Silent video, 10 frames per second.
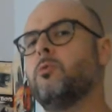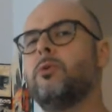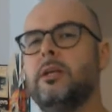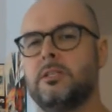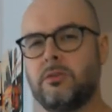
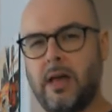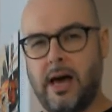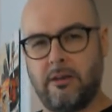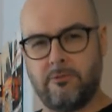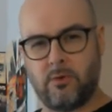reads a
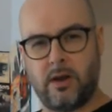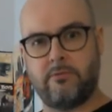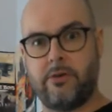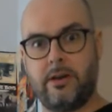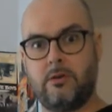lot of what
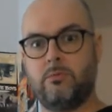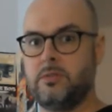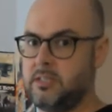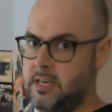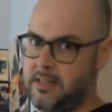I've written would
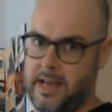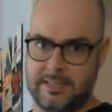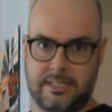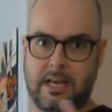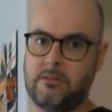say that
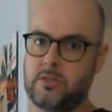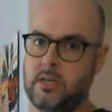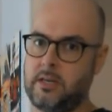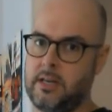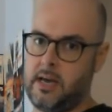sounds
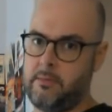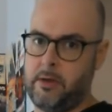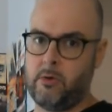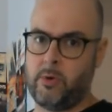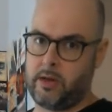like an Adam
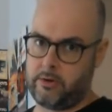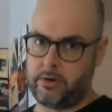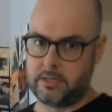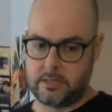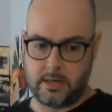Ellwanger
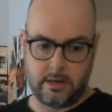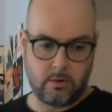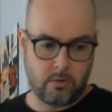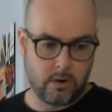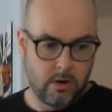essay
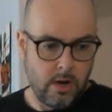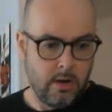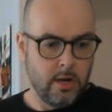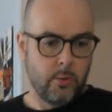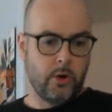or
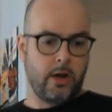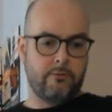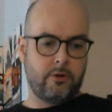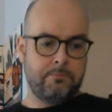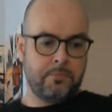
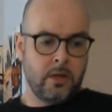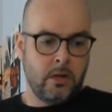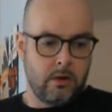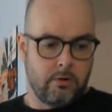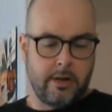whatever
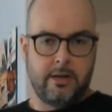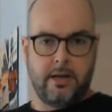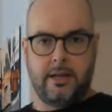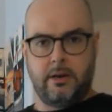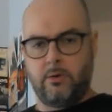right?
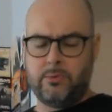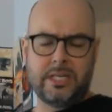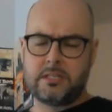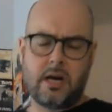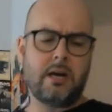And, and we
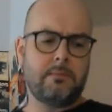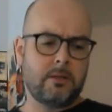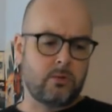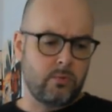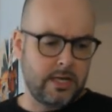could talk
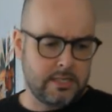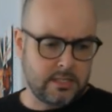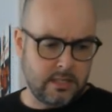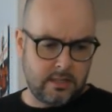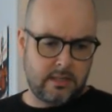about the
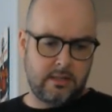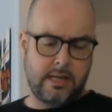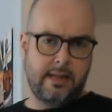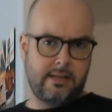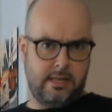ways that,
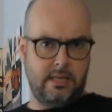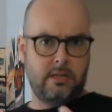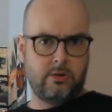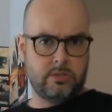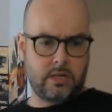that
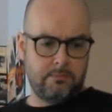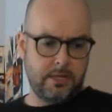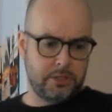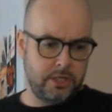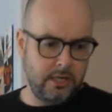ethos can be
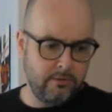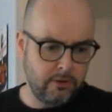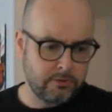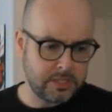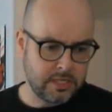achieved
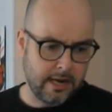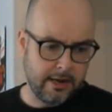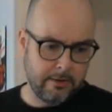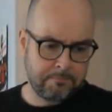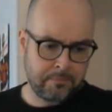through
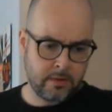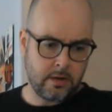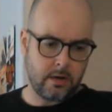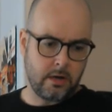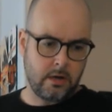style.
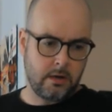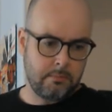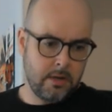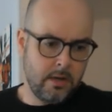Um,